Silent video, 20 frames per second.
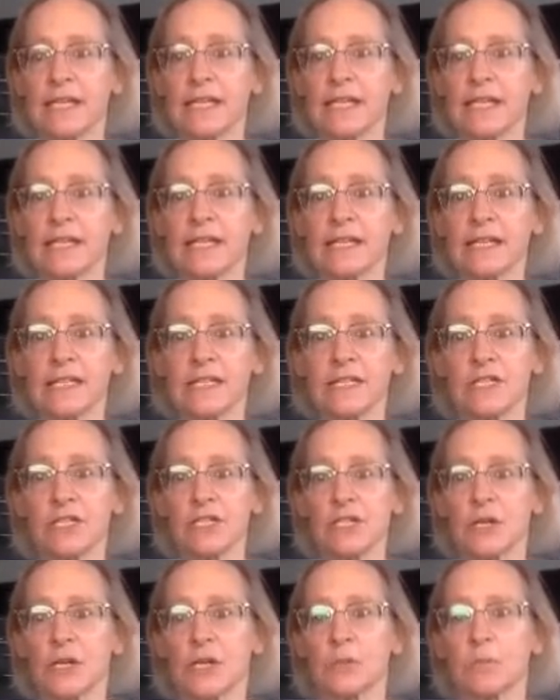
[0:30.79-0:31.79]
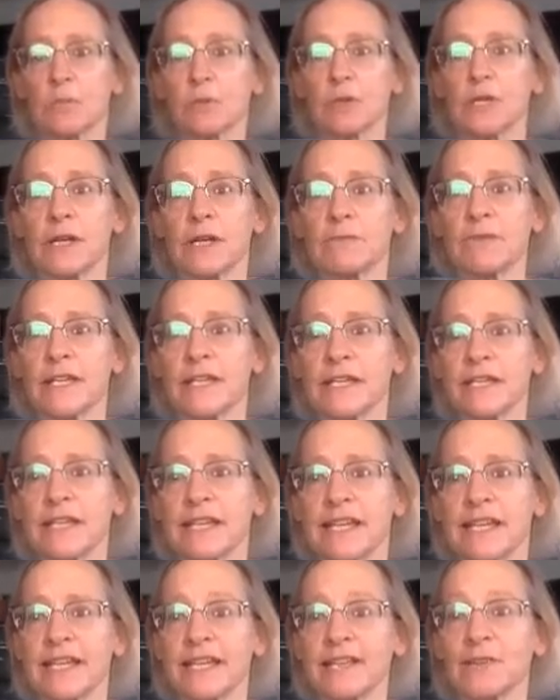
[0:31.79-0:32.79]
And our
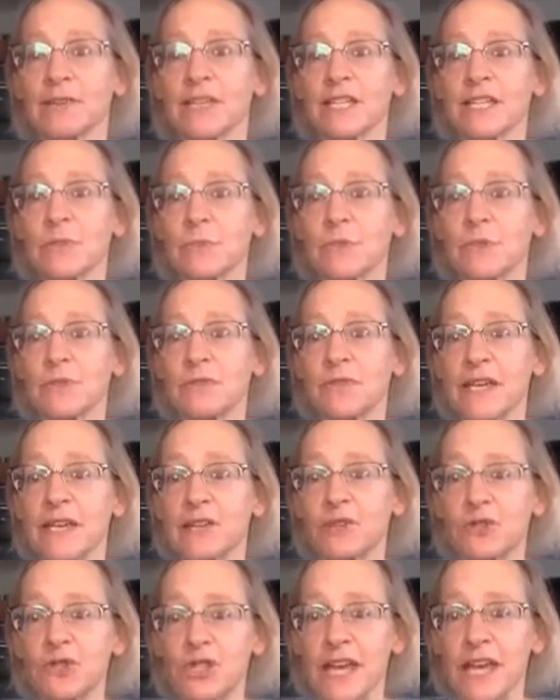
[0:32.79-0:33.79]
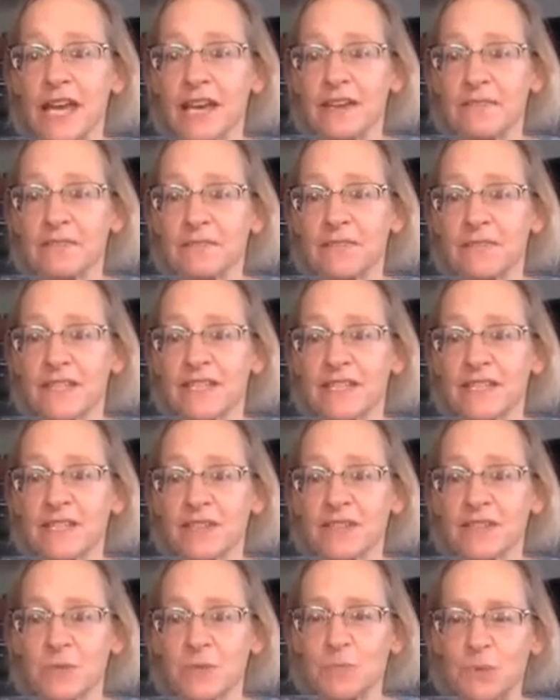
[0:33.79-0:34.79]
beloved Elizabeth Vanderschaap is
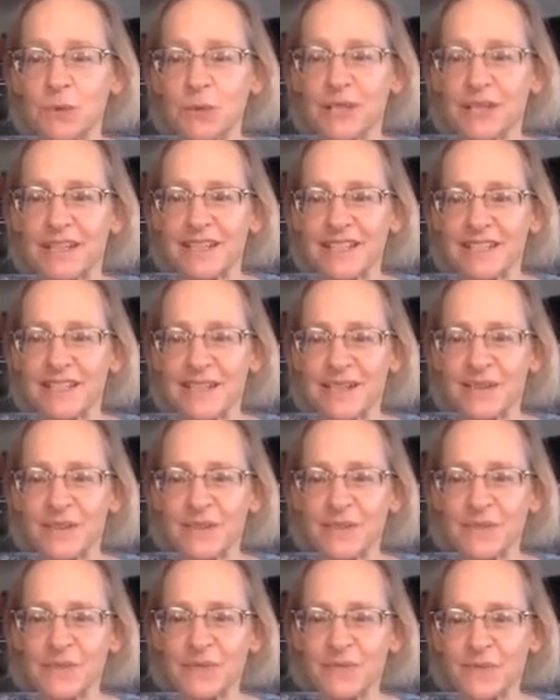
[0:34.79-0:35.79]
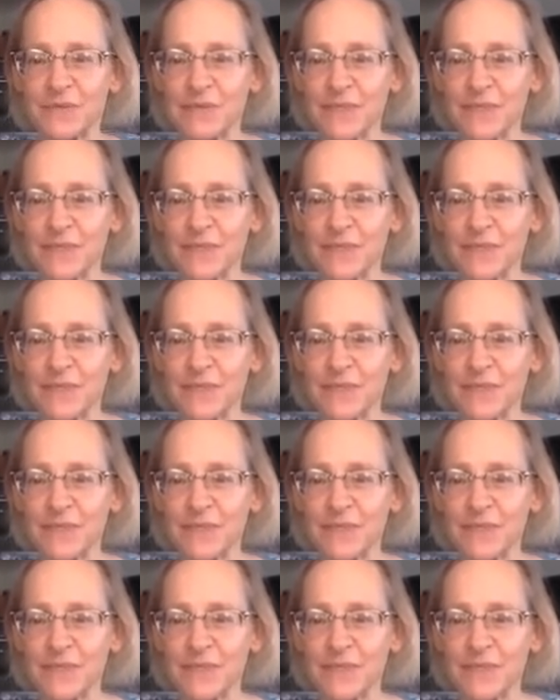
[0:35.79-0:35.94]
in this book. So